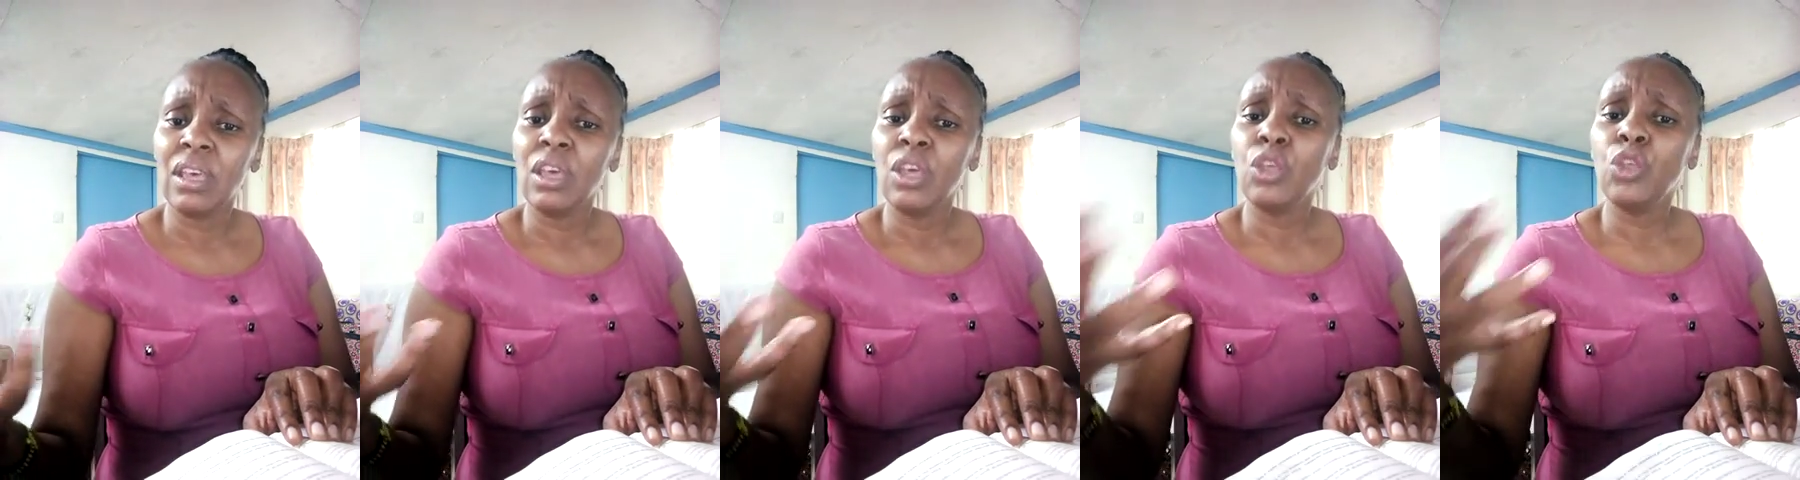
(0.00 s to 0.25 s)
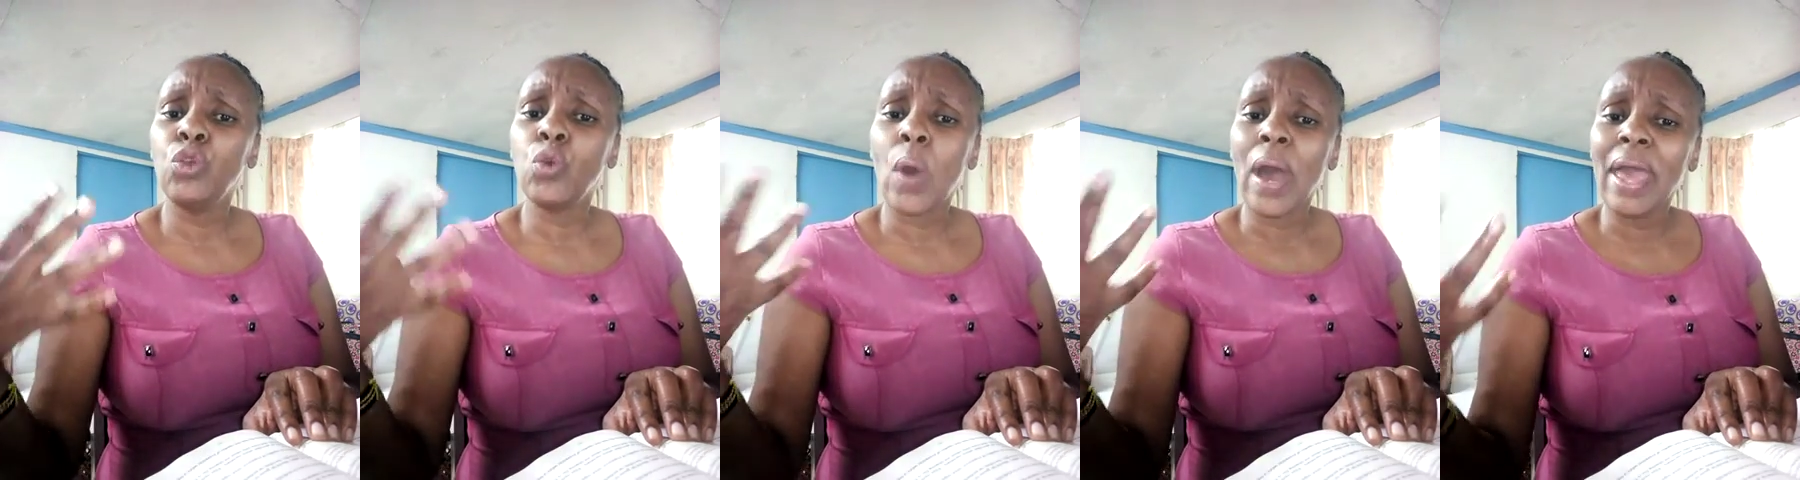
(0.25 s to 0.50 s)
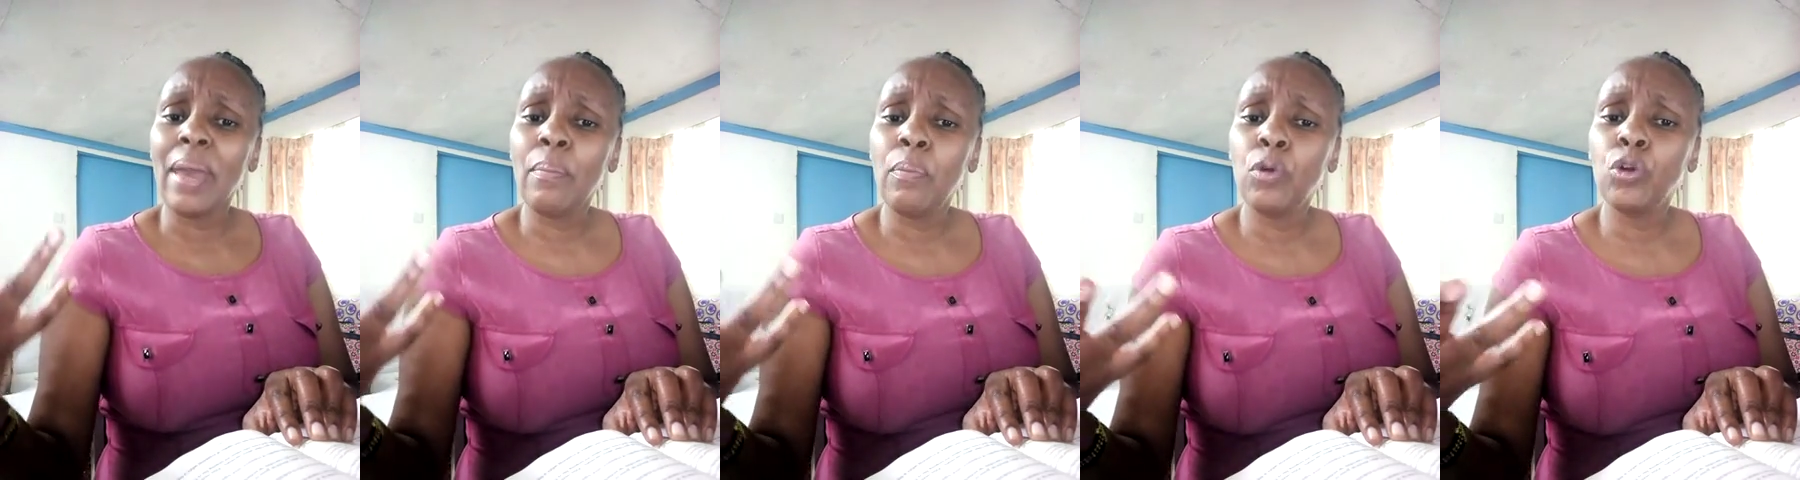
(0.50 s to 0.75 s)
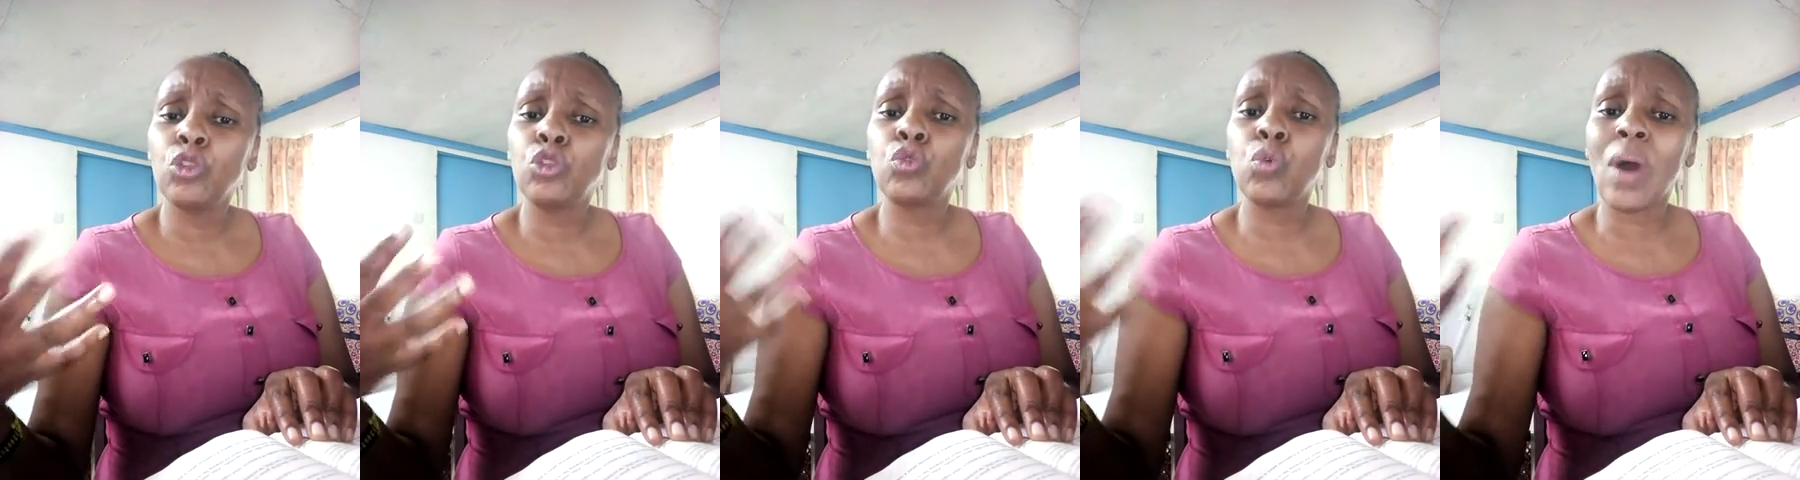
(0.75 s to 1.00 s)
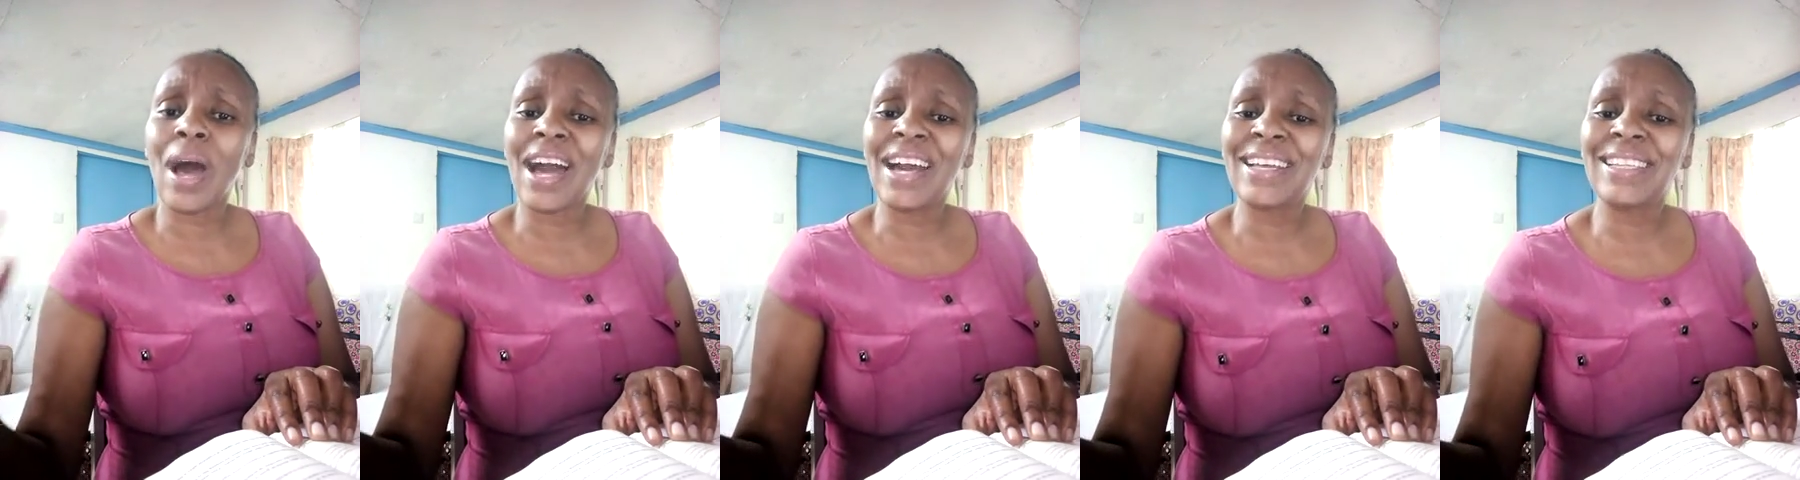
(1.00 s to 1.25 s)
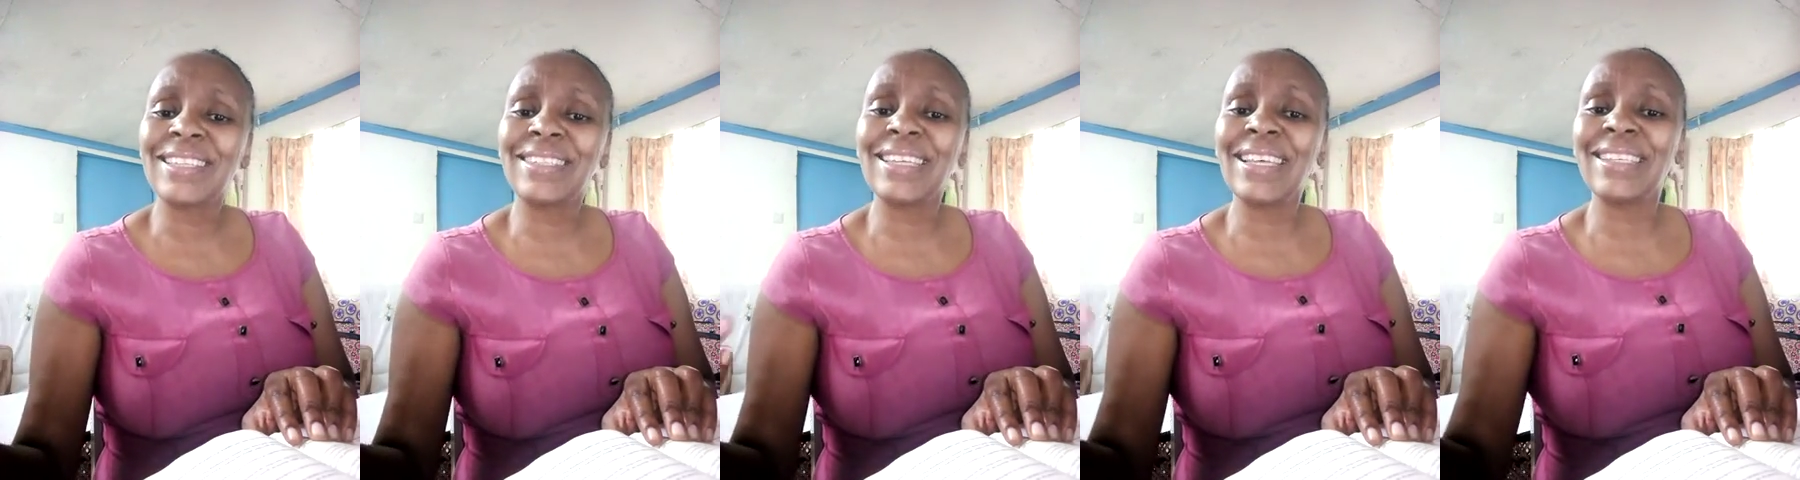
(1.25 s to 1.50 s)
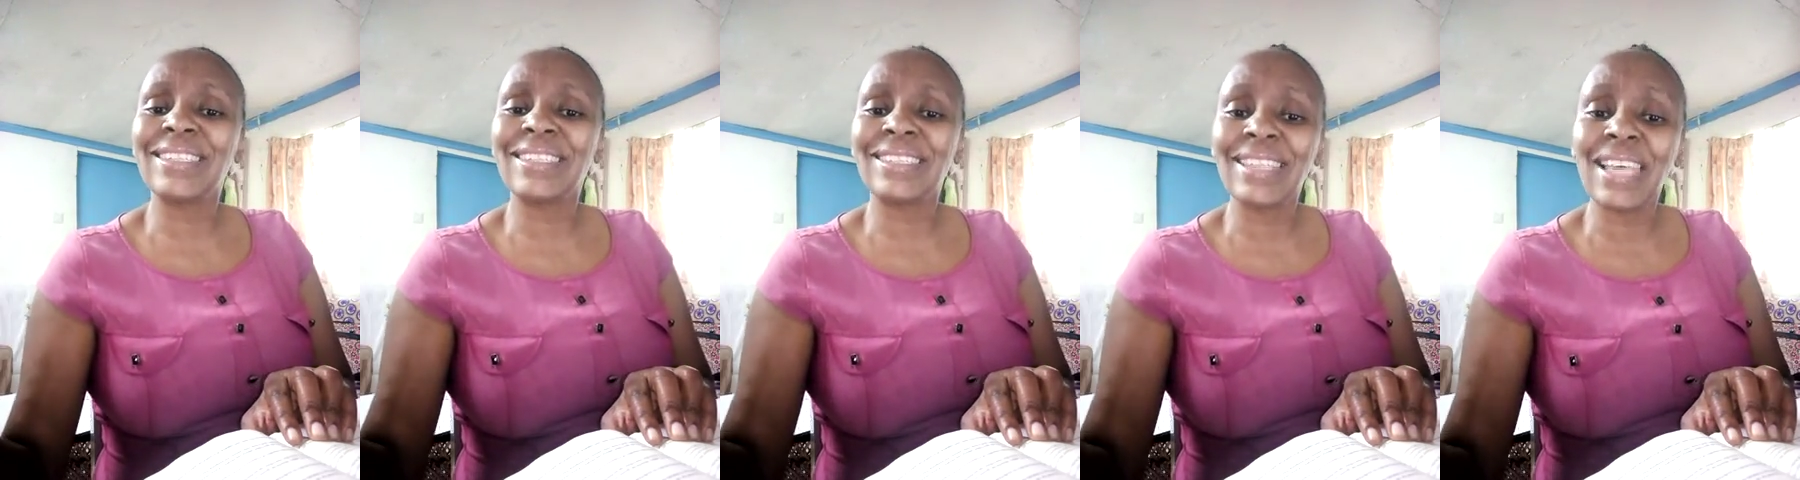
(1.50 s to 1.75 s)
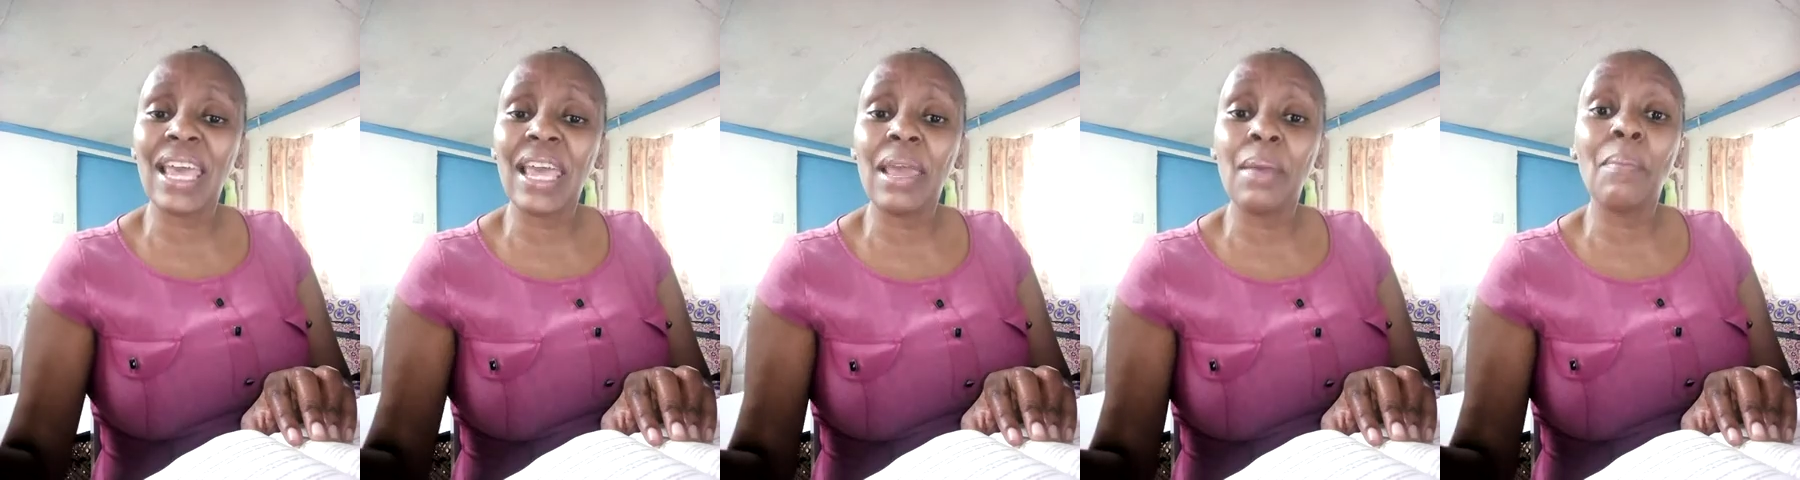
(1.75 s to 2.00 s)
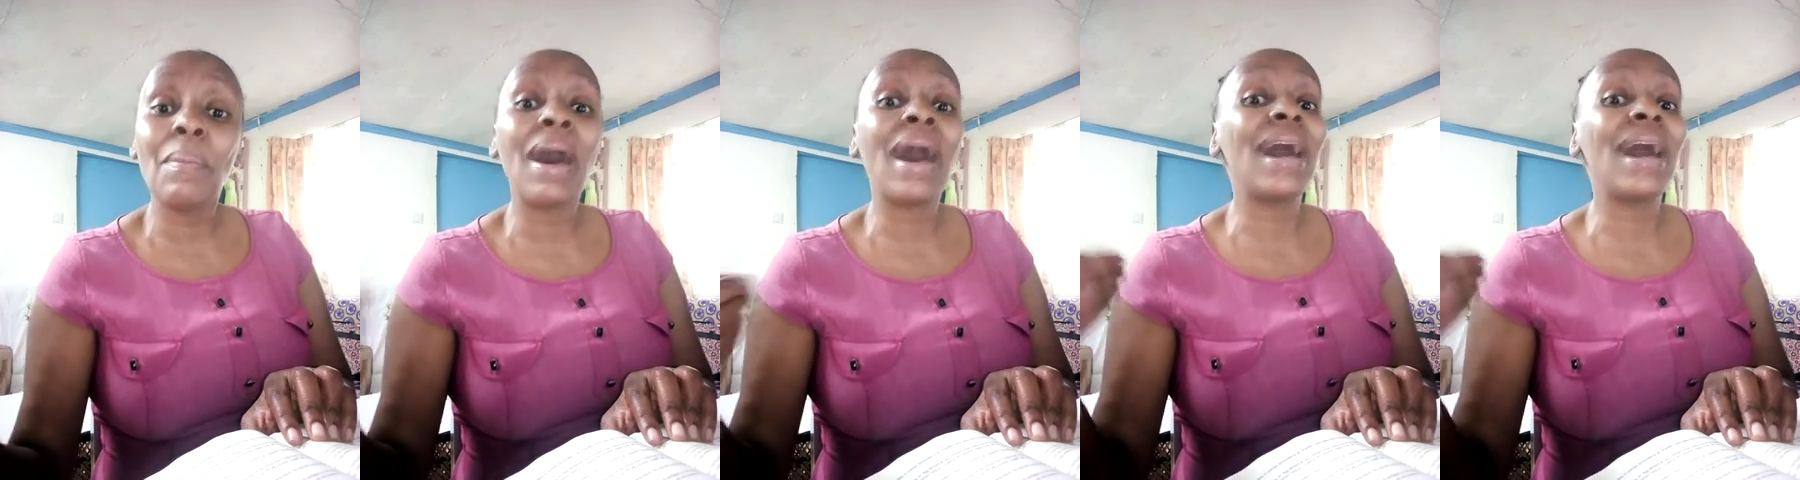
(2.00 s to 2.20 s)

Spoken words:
you are able to access them